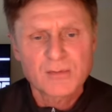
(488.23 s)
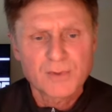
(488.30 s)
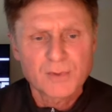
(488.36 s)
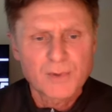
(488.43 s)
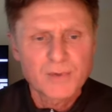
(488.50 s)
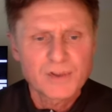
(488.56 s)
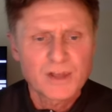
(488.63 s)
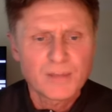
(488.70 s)

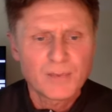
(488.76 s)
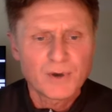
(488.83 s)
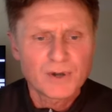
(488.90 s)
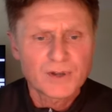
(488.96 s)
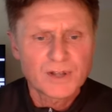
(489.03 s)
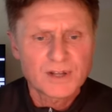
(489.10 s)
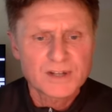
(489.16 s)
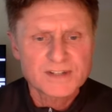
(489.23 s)
Remember that
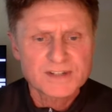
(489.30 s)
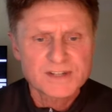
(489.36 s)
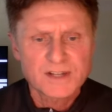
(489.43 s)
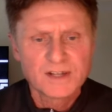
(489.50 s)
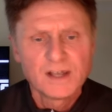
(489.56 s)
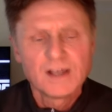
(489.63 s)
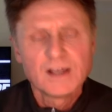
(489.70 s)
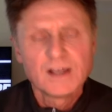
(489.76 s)
part that I said
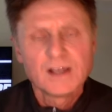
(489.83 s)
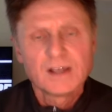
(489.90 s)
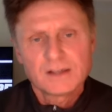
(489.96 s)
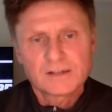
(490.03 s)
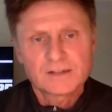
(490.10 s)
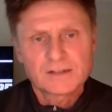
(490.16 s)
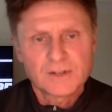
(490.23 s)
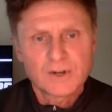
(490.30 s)

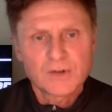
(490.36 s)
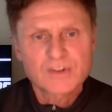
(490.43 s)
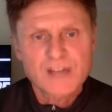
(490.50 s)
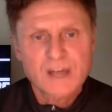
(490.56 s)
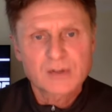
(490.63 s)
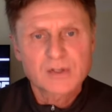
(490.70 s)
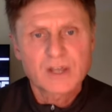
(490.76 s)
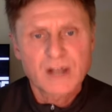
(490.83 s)
that, you know,
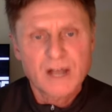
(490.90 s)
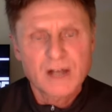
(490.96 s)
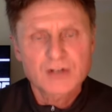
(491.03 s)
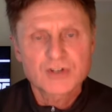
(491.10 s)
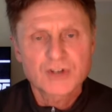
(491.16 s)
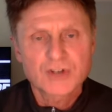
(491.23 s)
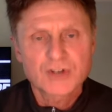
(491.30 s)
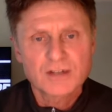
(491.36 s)
Southgate had a
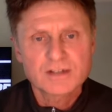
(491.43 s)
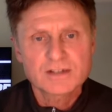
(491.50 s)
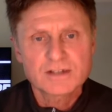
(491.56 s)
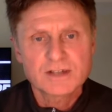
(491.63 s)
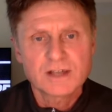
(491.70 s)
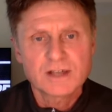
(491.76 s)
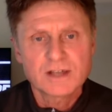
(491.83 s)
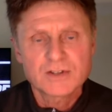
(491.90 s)
chance,
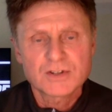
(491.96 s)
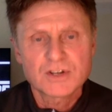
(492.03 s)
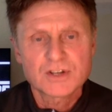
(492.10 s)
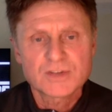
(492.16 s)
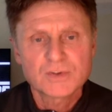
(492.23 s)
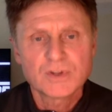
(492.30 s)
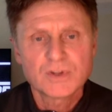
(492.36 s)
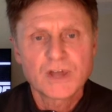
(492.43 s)
and that
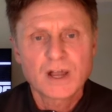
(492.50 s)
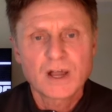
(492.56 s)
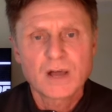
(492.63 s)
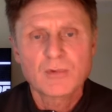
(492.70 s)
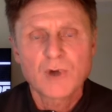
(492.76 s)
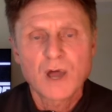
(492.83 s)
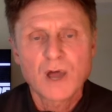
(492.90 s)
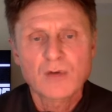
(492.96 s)
chance will not
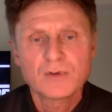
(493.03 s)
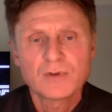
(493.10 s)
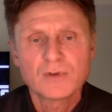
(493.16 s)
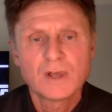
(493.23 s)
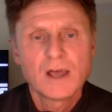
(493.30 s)
come around.